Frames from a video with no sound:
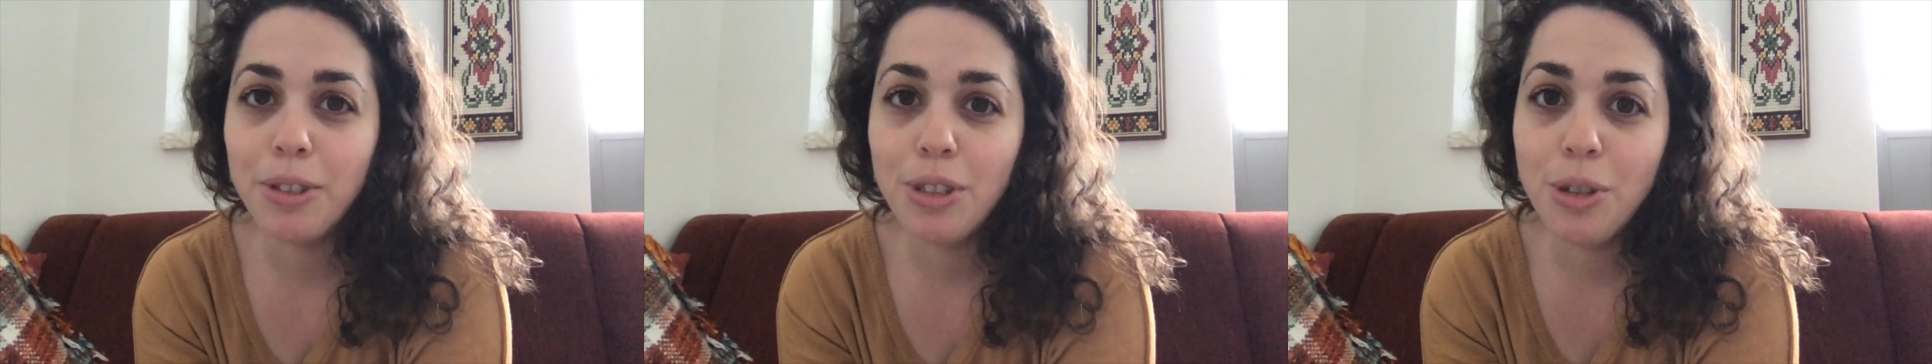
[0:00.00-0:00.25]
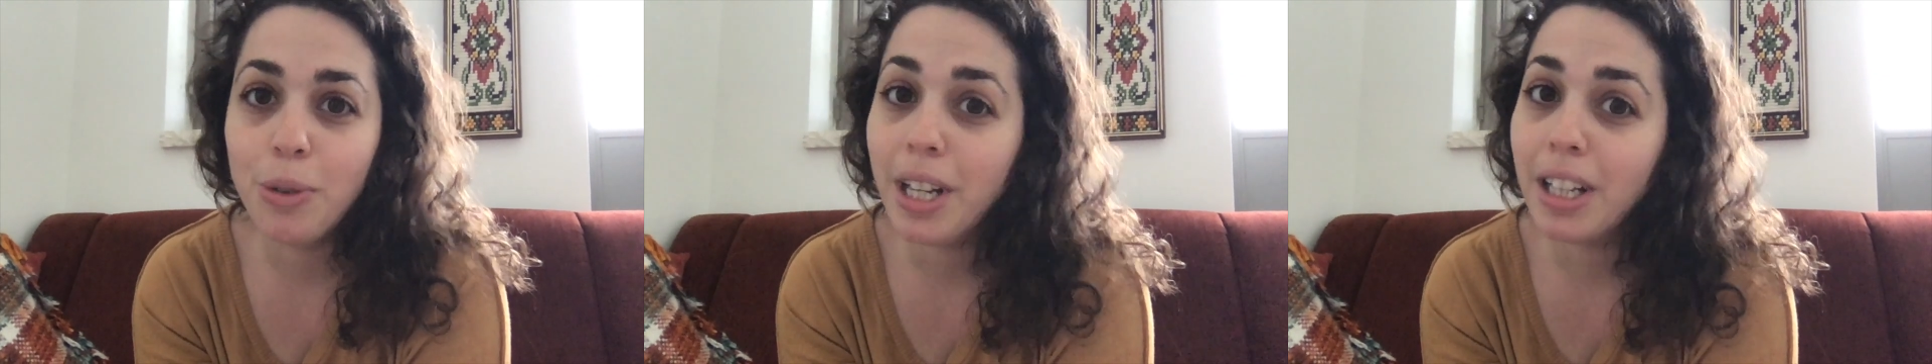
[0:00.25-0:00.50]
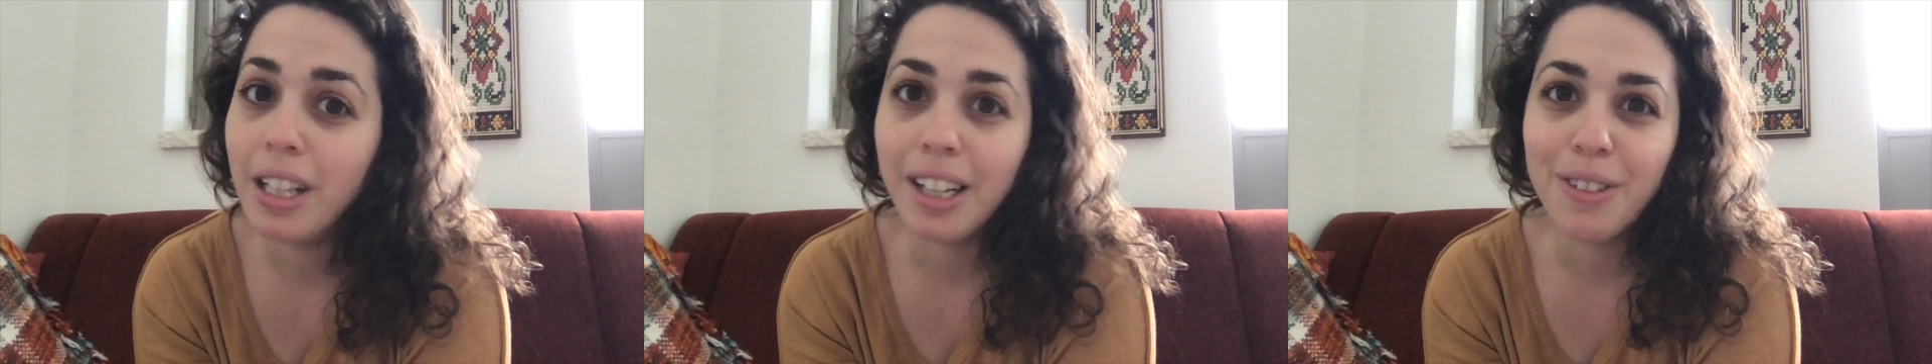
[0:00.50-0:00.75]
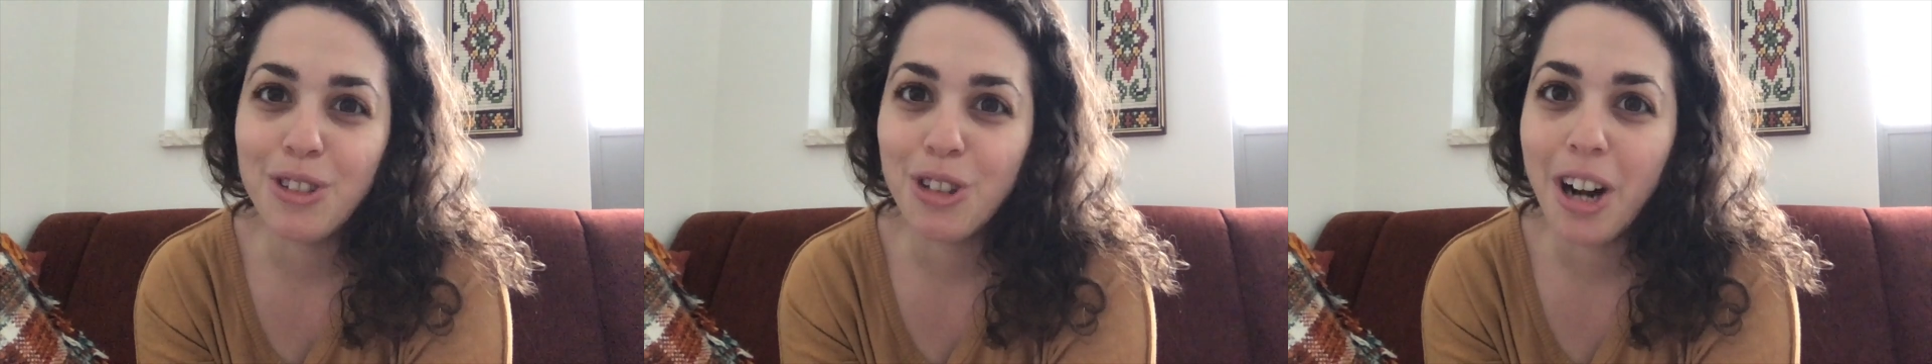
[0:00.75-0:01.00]
doing a lot
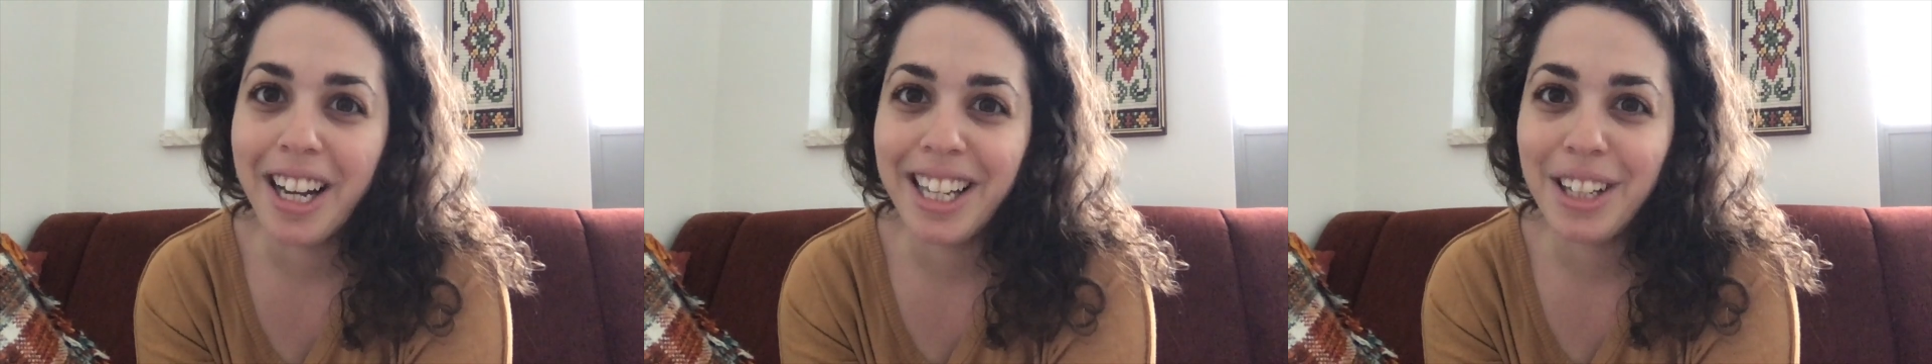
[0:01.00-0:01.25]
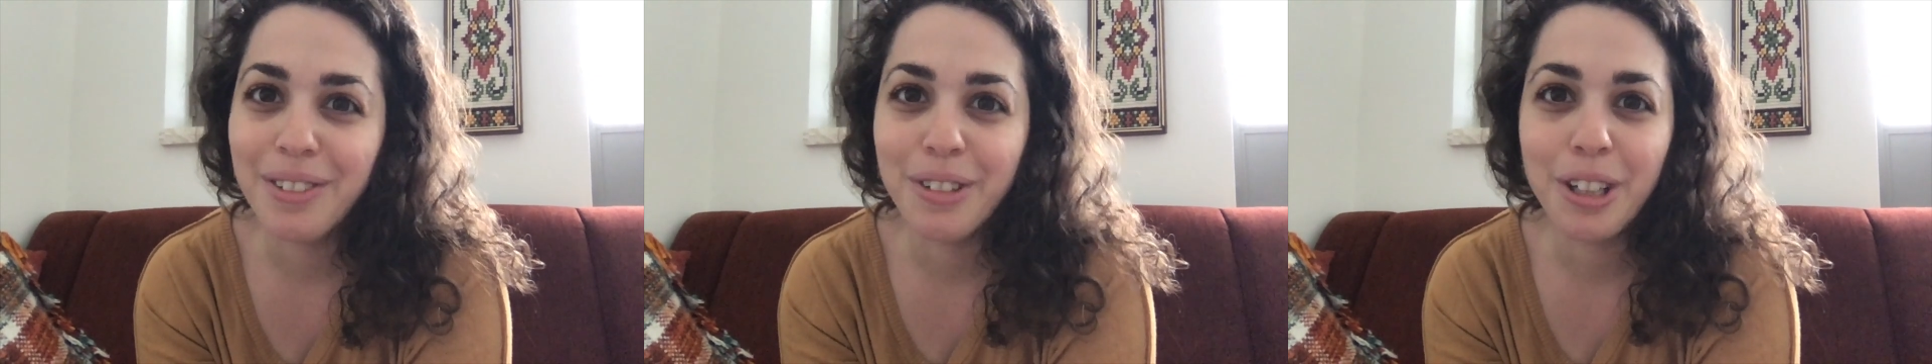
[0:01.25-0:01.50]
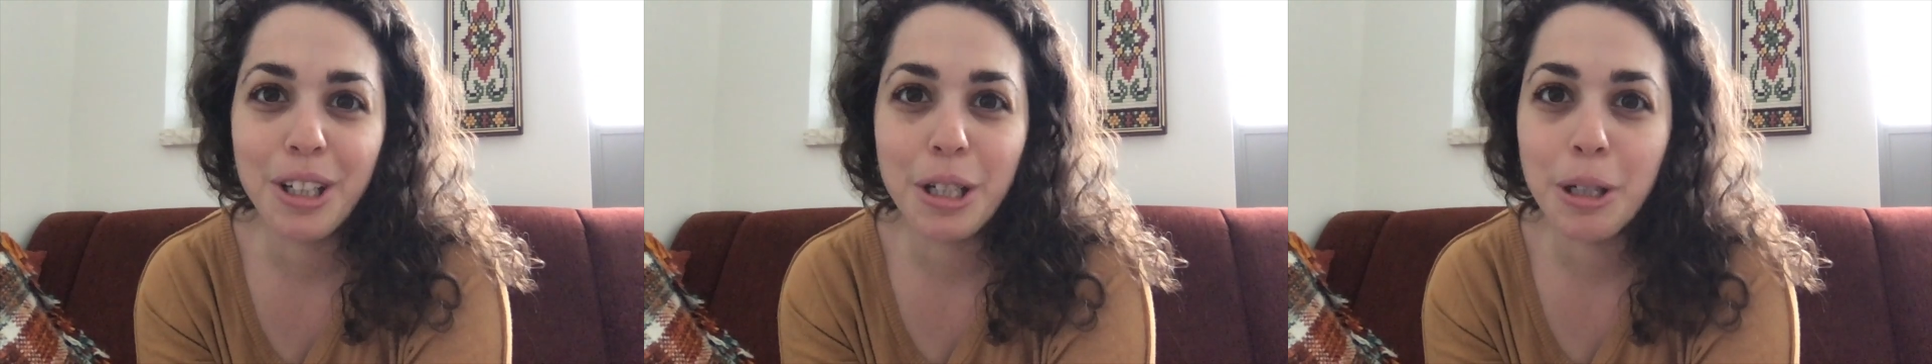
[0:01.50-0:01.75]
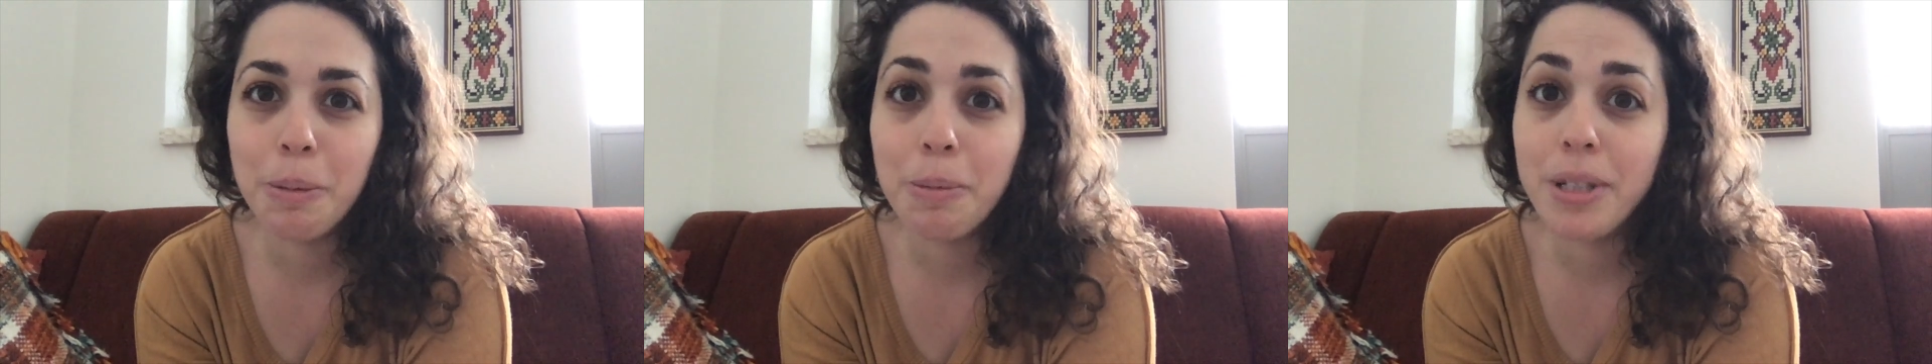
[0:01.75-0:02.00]
of drying of
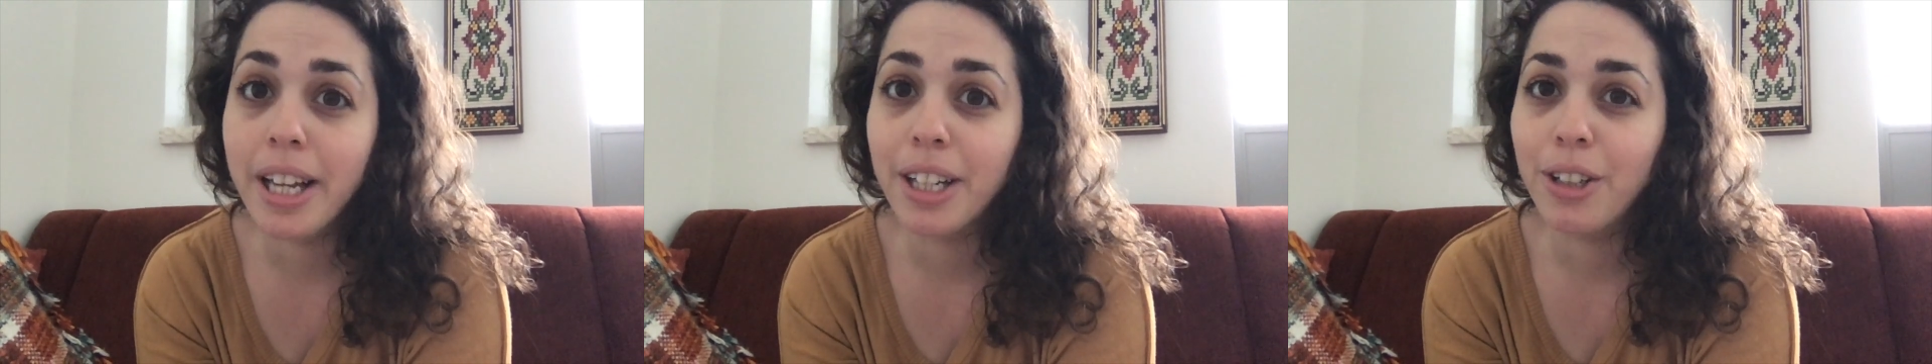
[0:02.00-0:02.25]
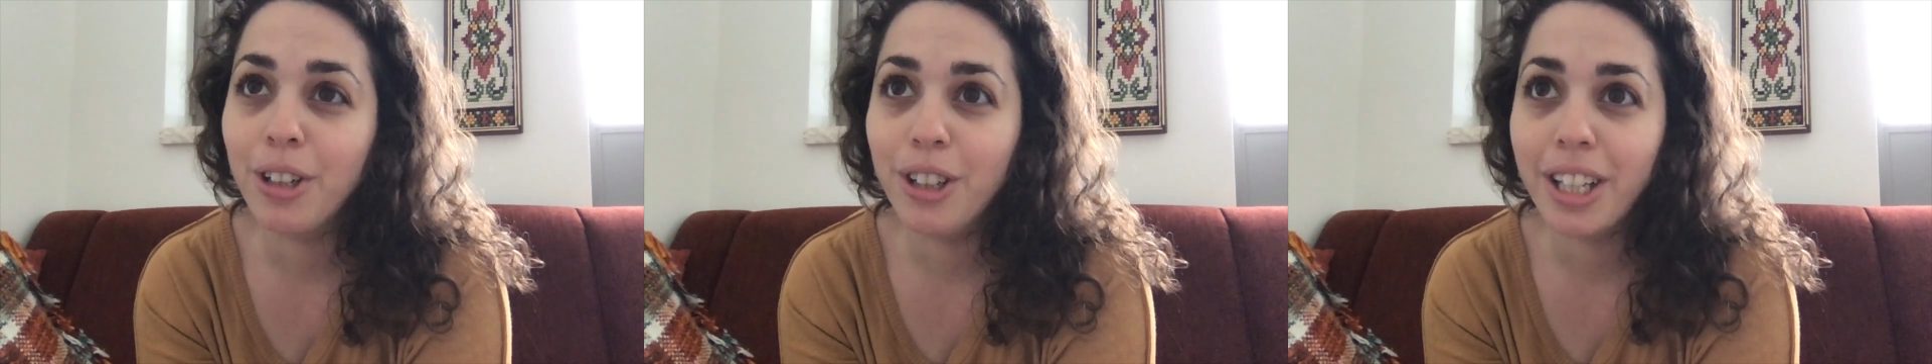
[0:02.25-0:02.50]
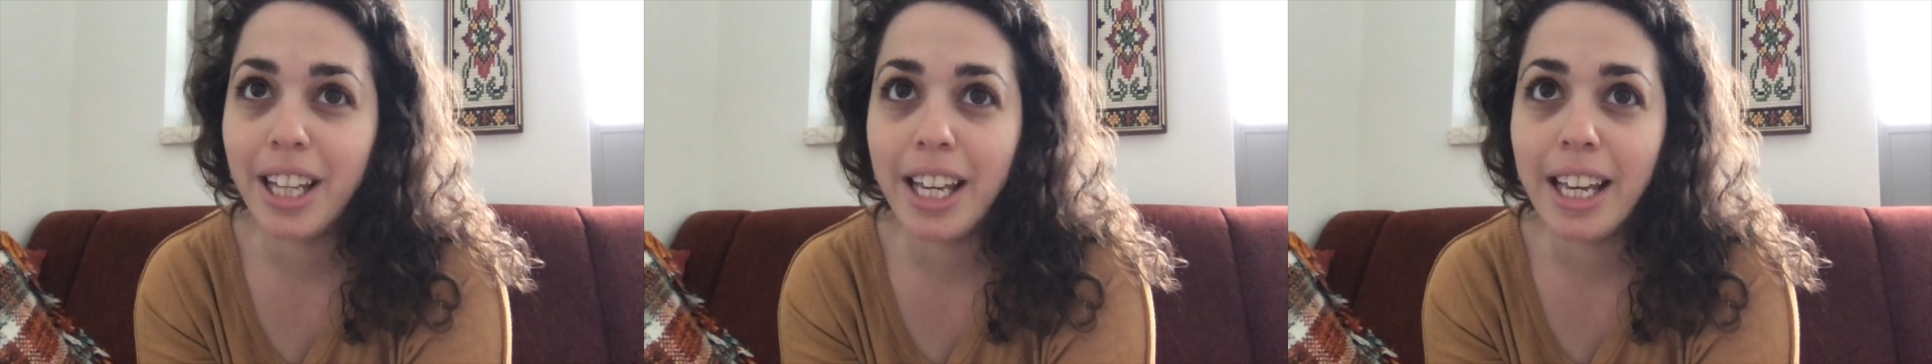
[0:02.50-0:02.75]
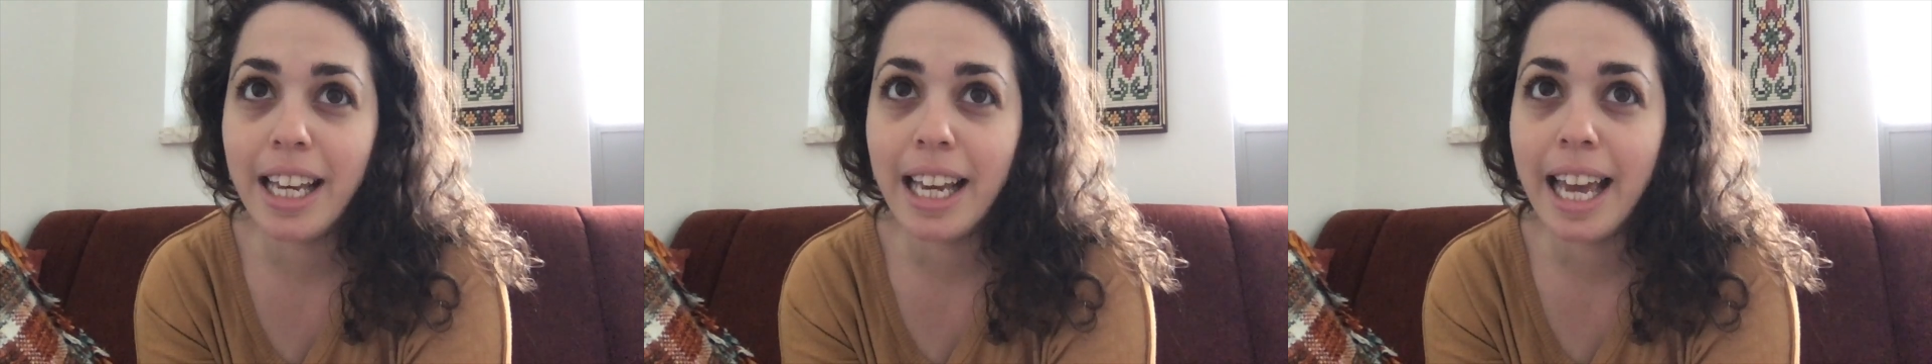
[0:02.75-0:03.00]
herbs and
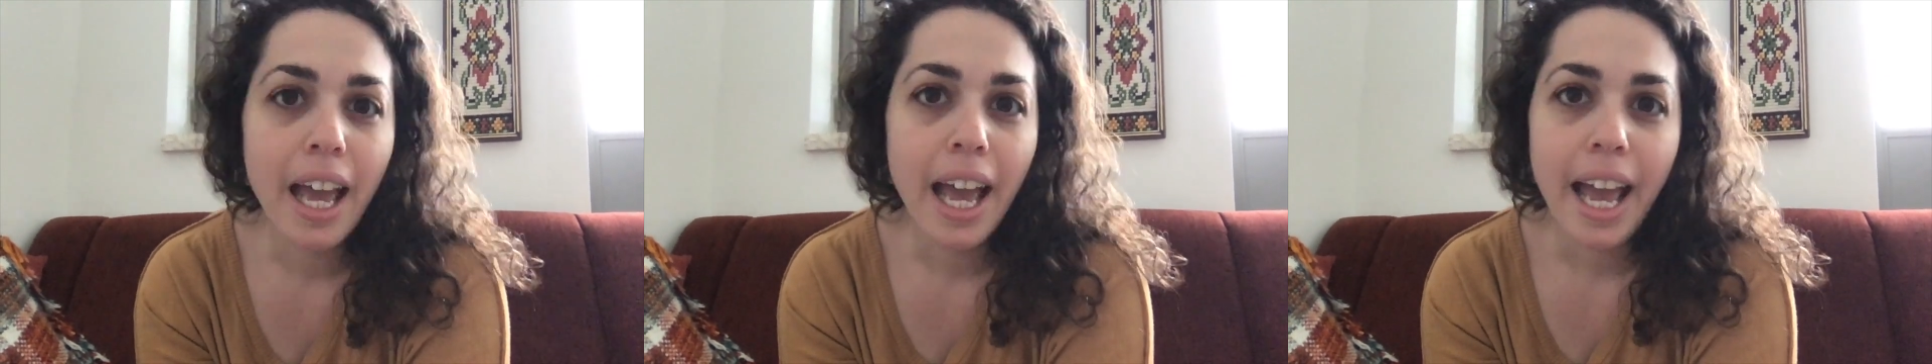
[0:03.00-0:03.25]
cooking,